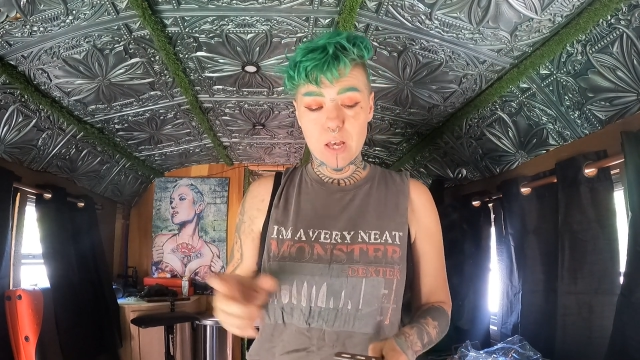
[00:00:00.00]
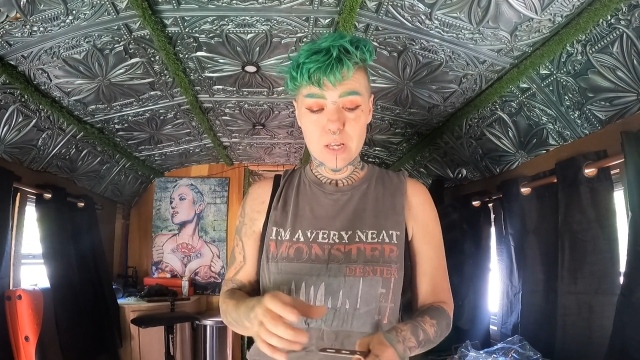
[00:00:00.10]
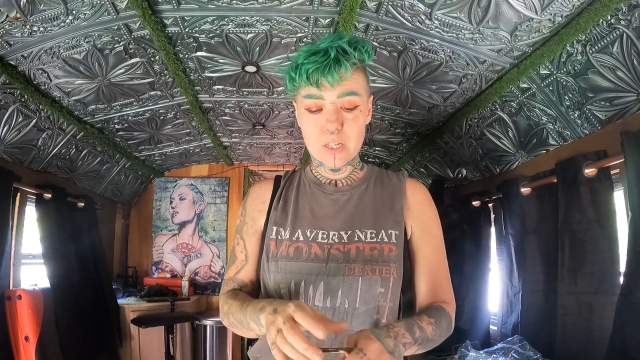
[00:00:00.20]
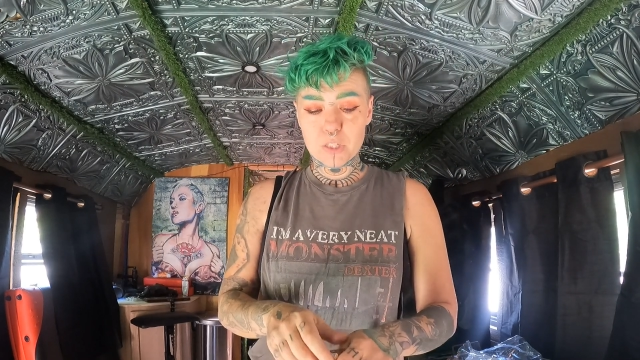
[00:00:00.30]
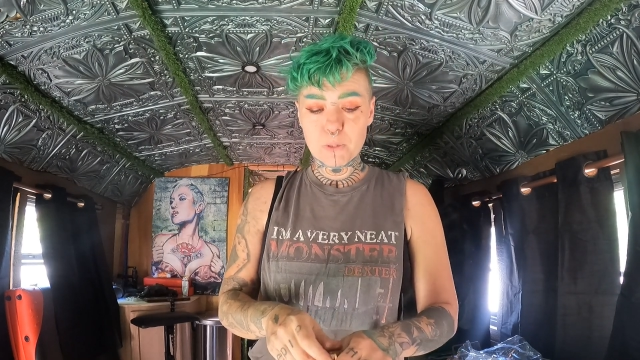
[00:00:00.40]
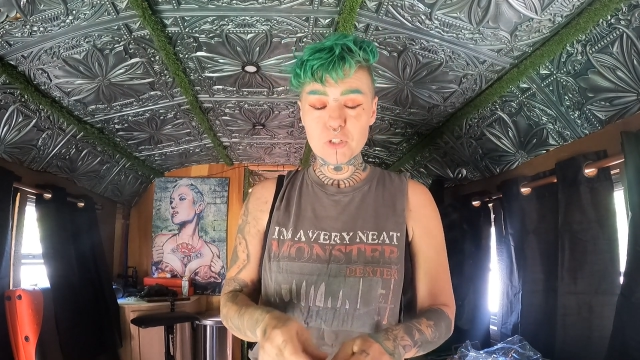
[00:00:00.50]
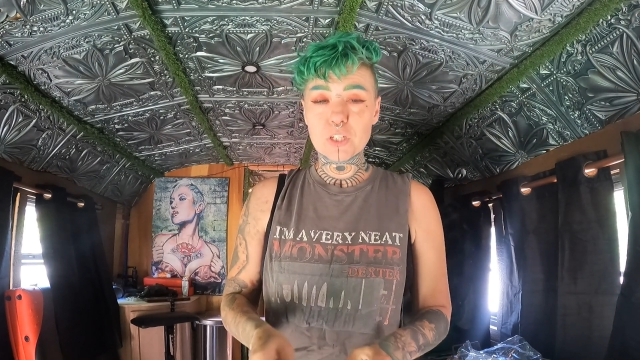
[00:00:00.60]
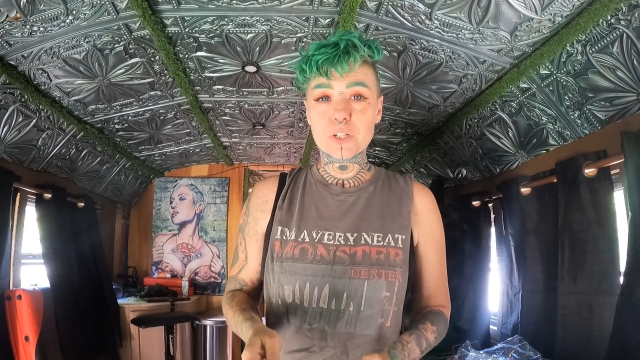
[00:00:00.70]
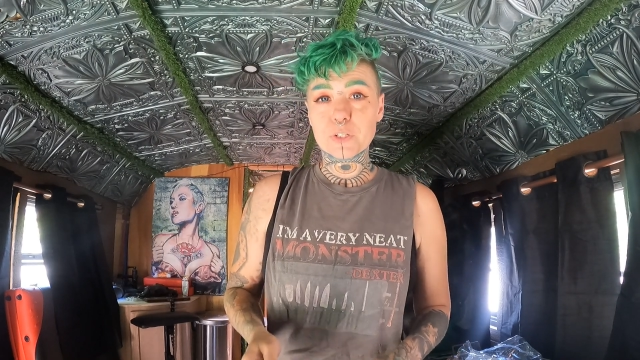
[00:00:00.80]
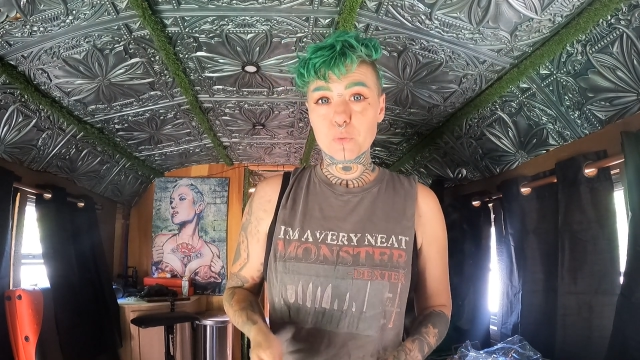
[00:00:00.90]

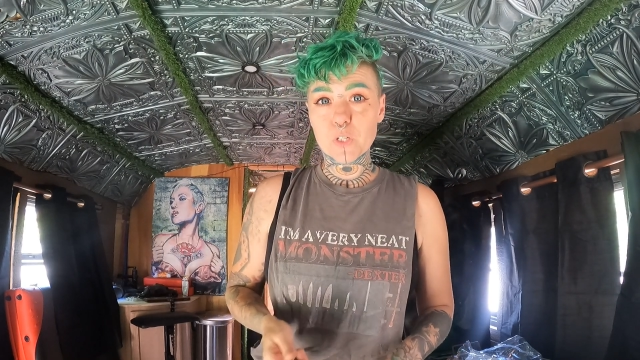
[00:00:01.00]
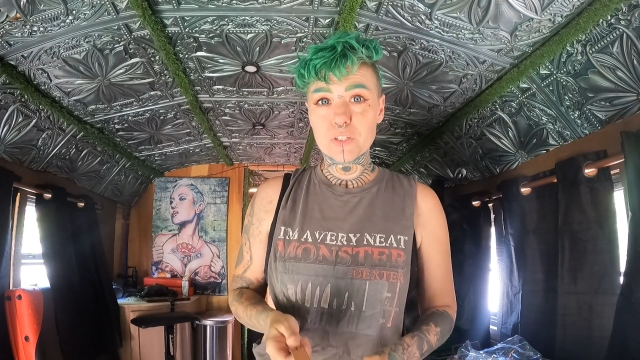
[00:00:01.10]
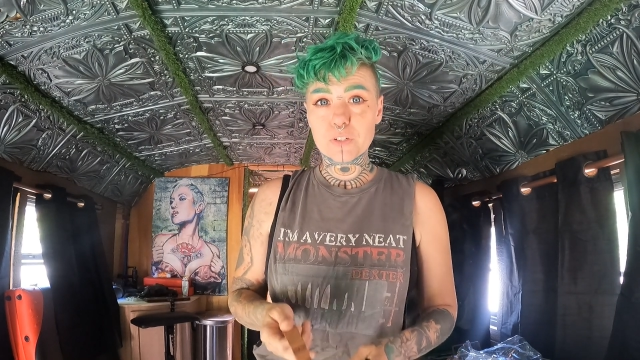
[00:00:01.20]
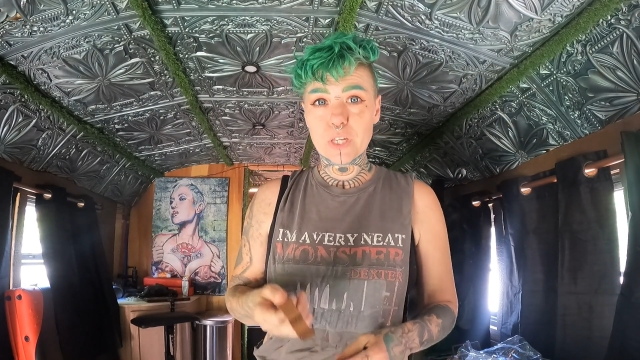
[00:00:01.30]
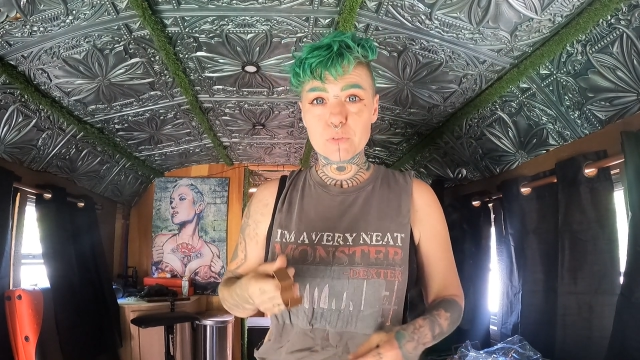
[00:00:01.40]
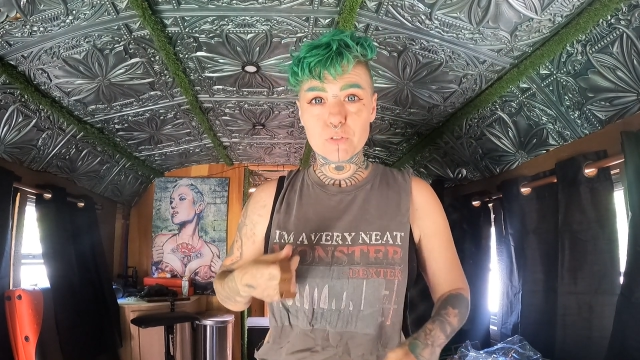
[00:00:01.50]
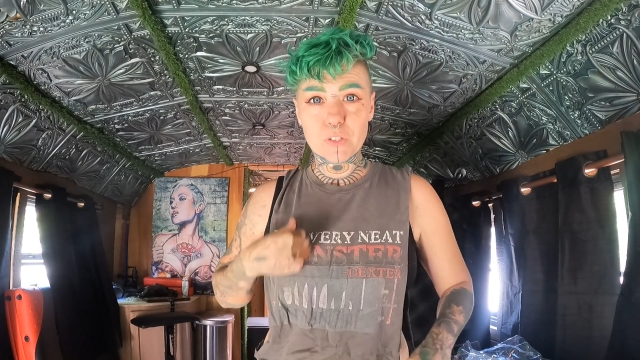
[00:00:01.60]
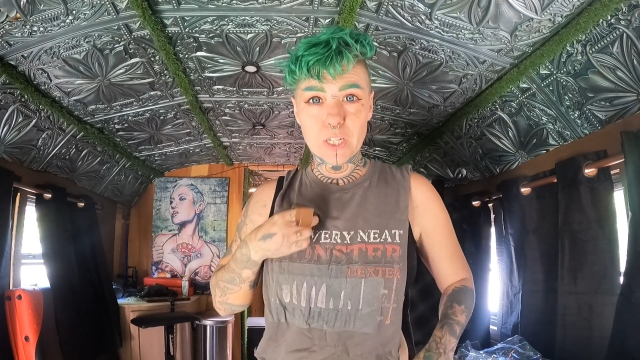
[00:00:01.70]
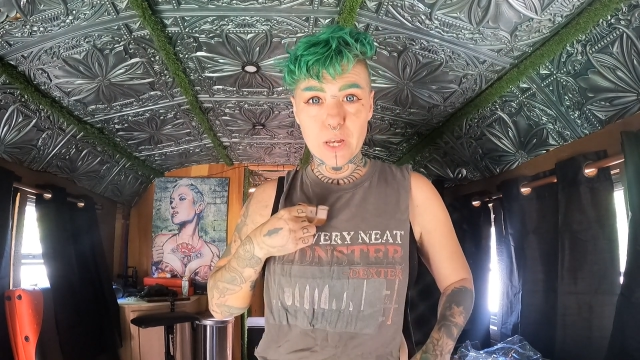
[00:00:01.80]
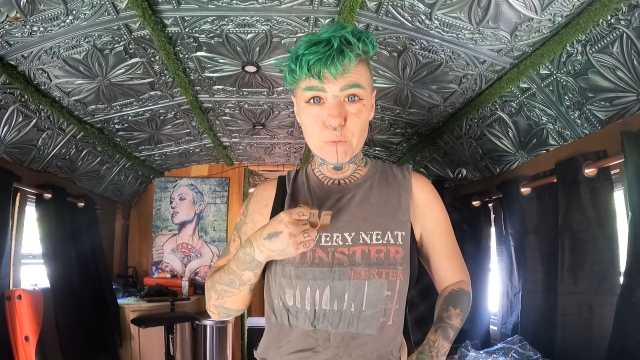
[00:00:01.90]
especially during the winter. That was
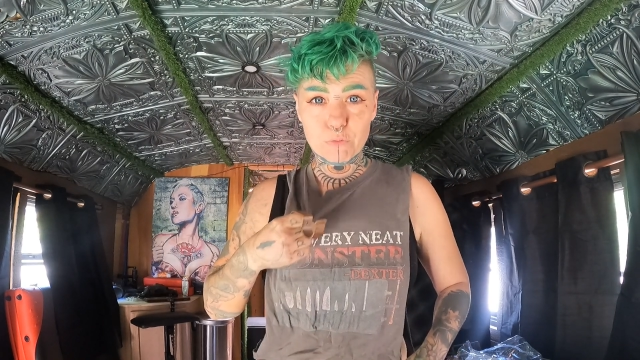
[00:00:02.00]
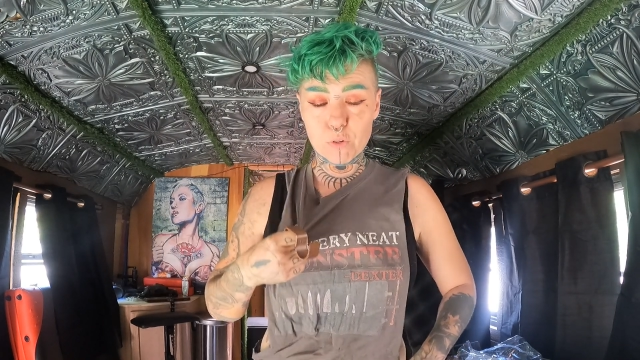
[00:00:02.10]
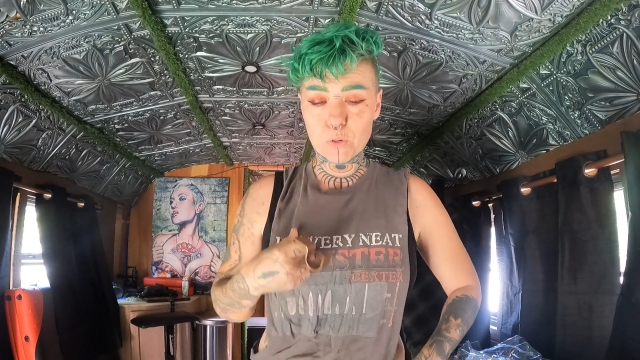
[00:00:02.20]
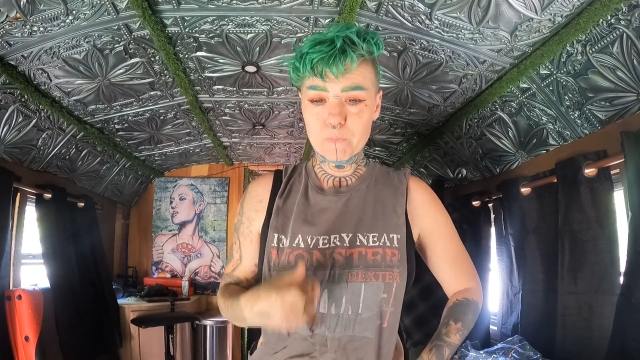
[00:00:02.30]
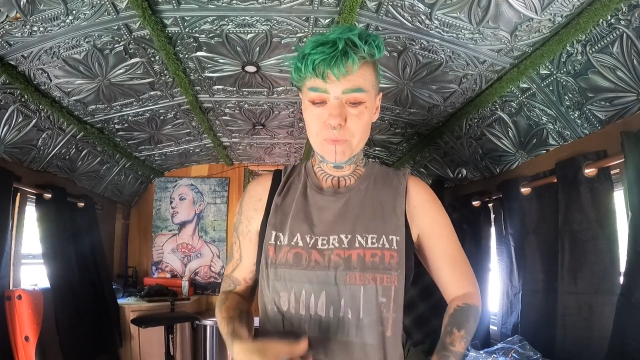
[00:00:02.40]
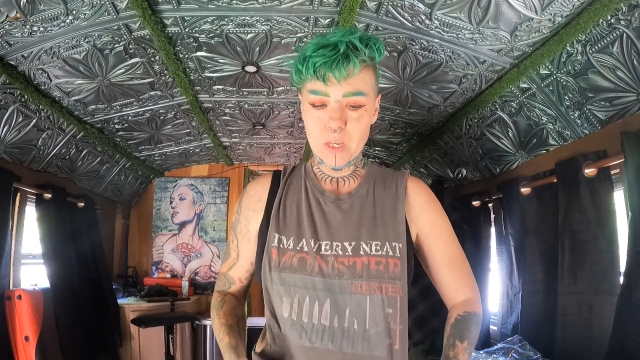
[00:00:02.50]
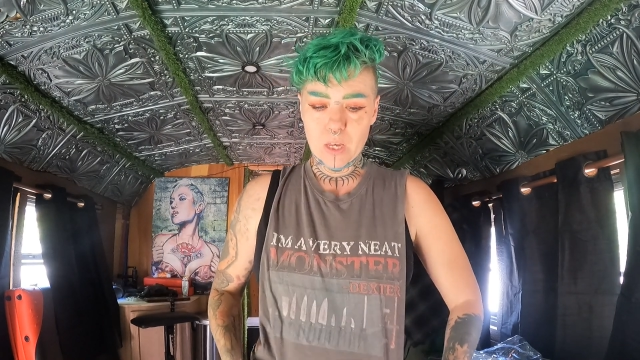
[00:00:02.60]
really helpful.